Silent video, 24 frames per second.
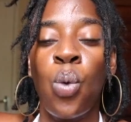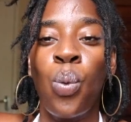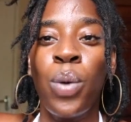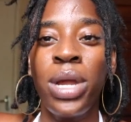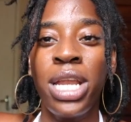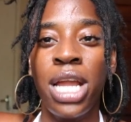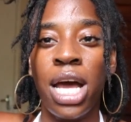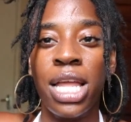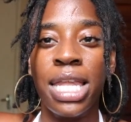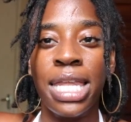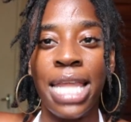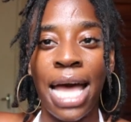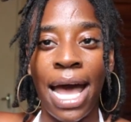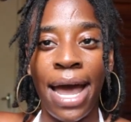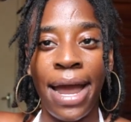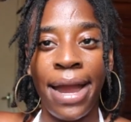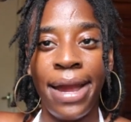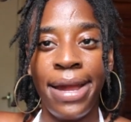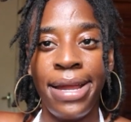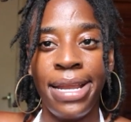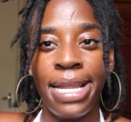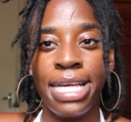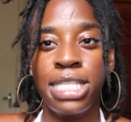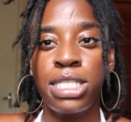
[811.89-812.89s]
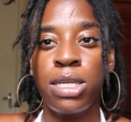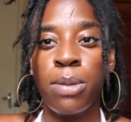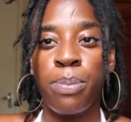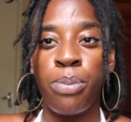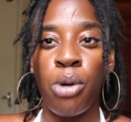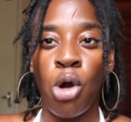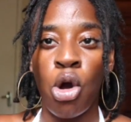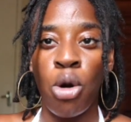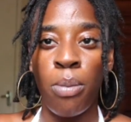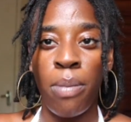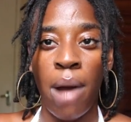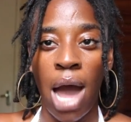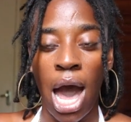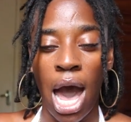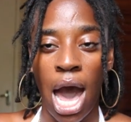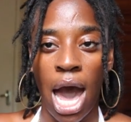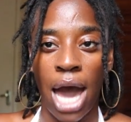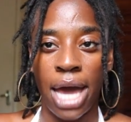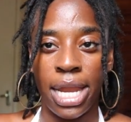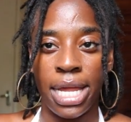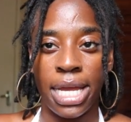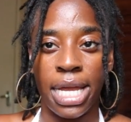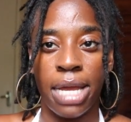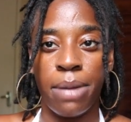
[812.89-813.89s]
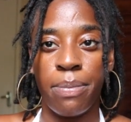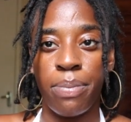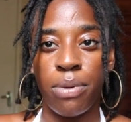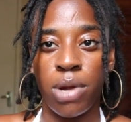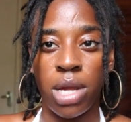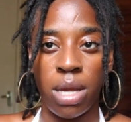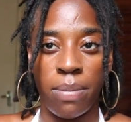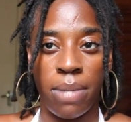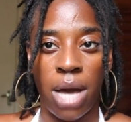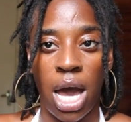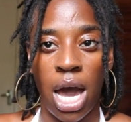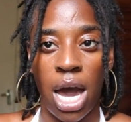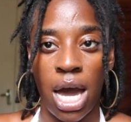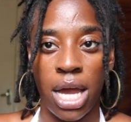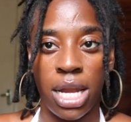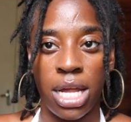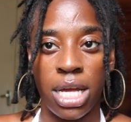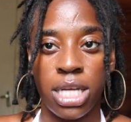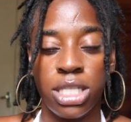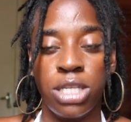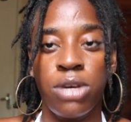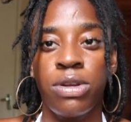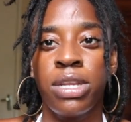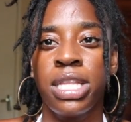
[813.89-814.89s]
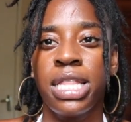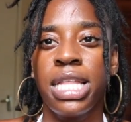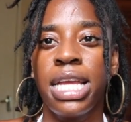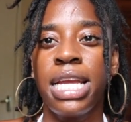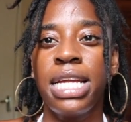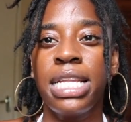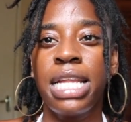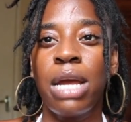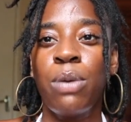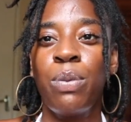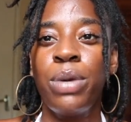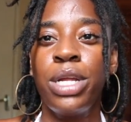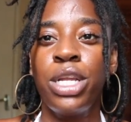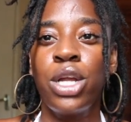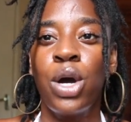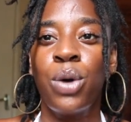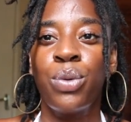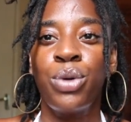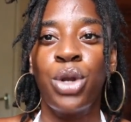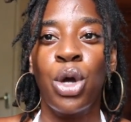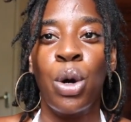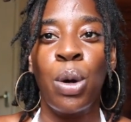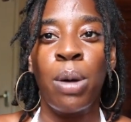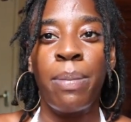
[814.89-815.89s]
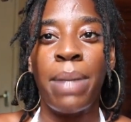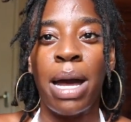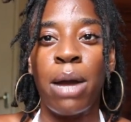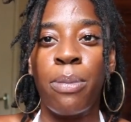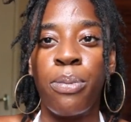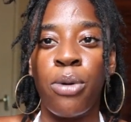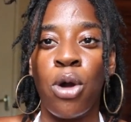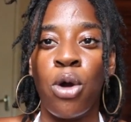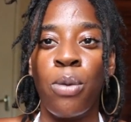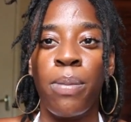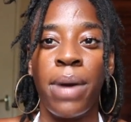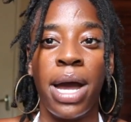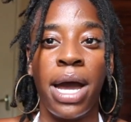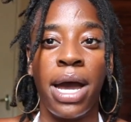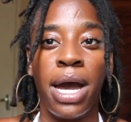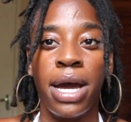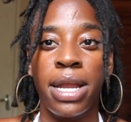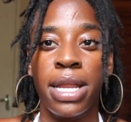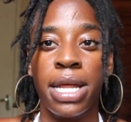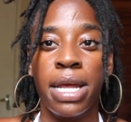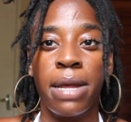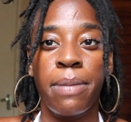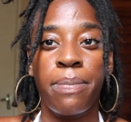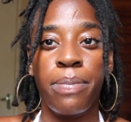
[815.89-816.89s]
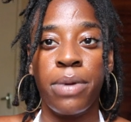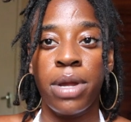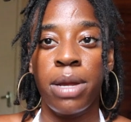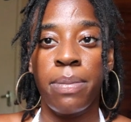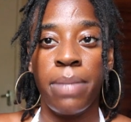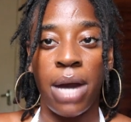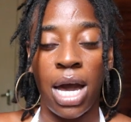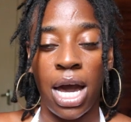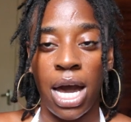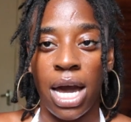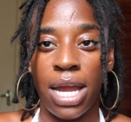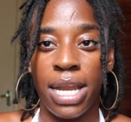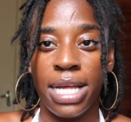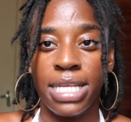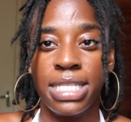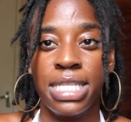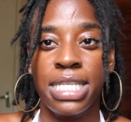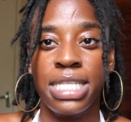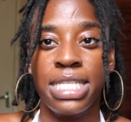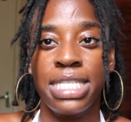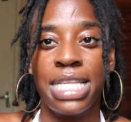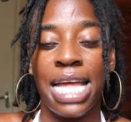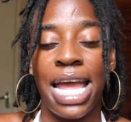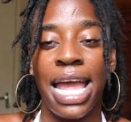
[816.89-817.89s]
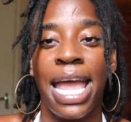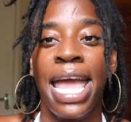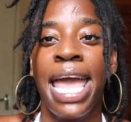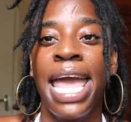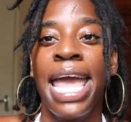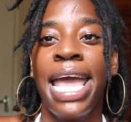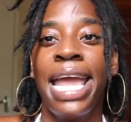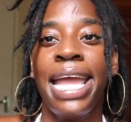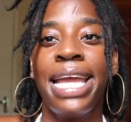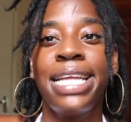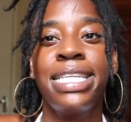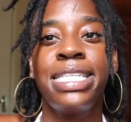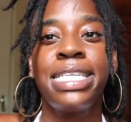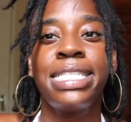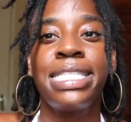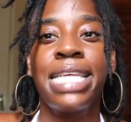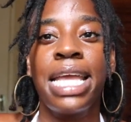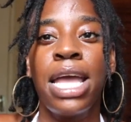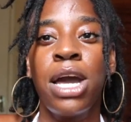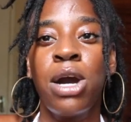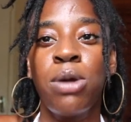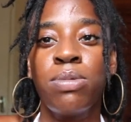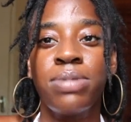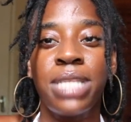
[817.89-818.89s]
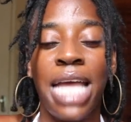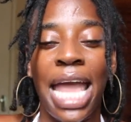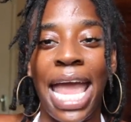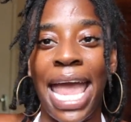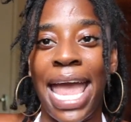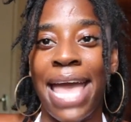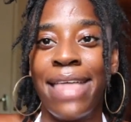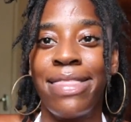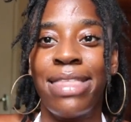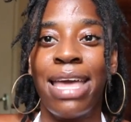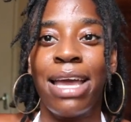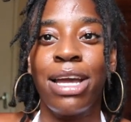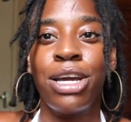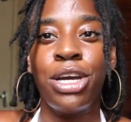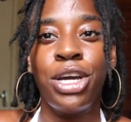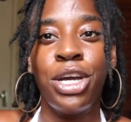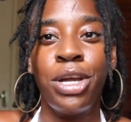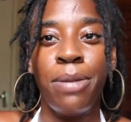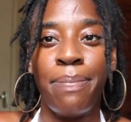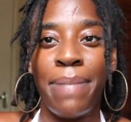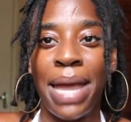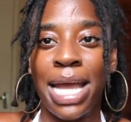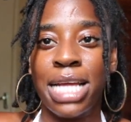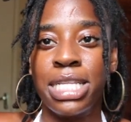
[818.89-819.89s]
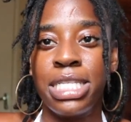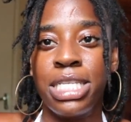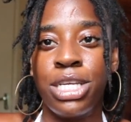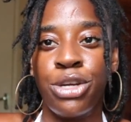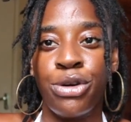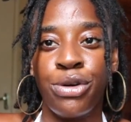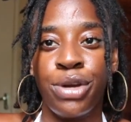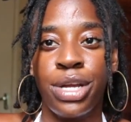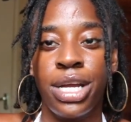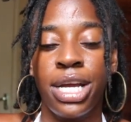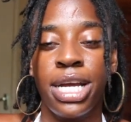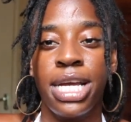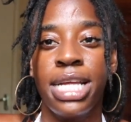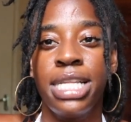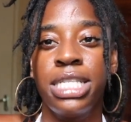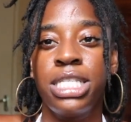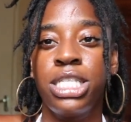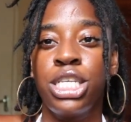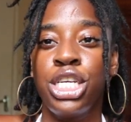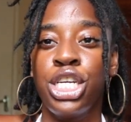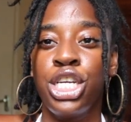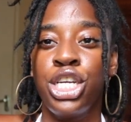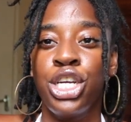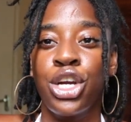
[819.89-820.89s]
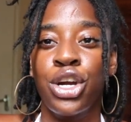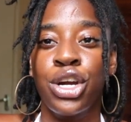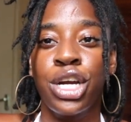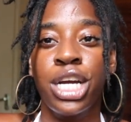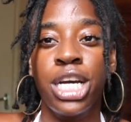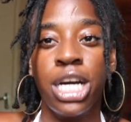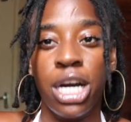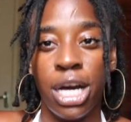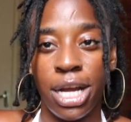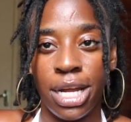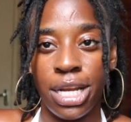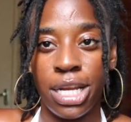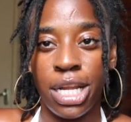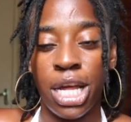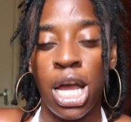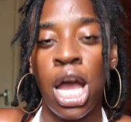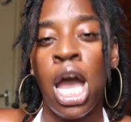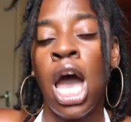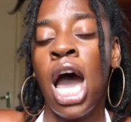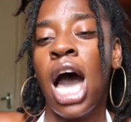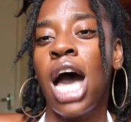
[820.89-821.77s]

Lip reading: With Align, it's a probiotic and prebiotic. So the thing that we don't know about probiotic and prebiotics is that it just helps add that good bacteria into your gut.